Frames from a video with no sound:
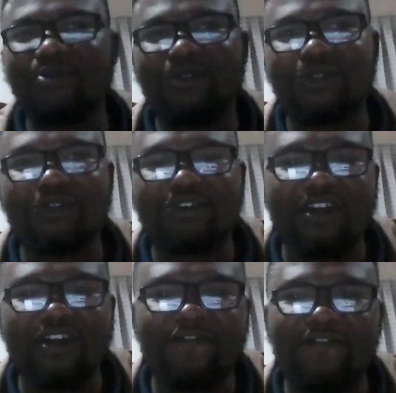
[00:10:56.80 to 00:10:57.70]
should
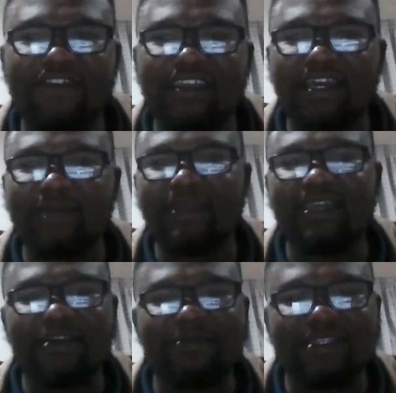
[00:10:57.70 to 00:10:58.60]
not fear
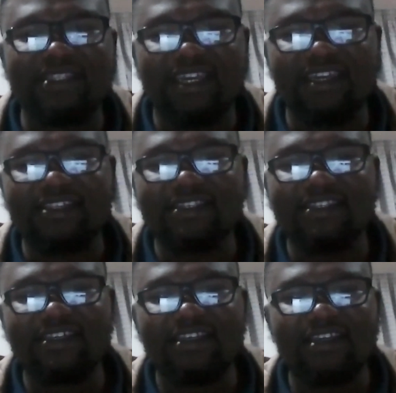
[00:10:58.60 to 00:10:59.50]
making mistakes.
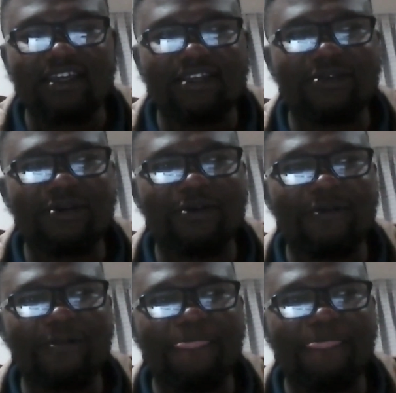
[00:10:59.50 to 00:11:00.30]
So